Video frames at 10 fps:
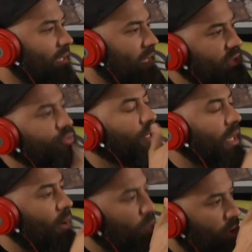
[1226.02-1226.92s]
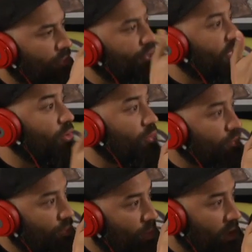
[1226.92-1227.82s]
history of that word for
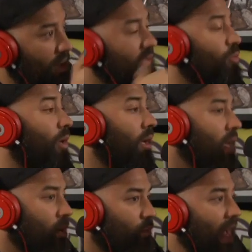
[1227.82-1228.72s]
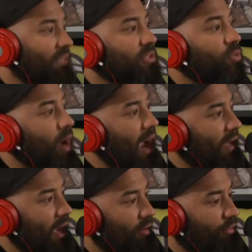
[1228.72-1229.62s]
you. Because what ratchet's where I
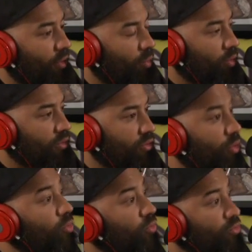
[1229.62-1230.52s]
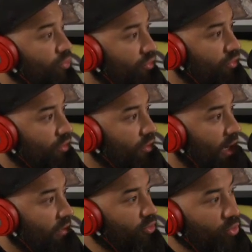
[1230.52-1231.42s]
came from was tools.
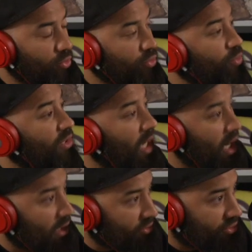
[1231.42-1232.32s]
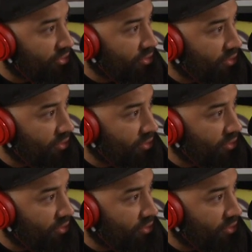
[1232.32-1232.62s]
And tools was guns.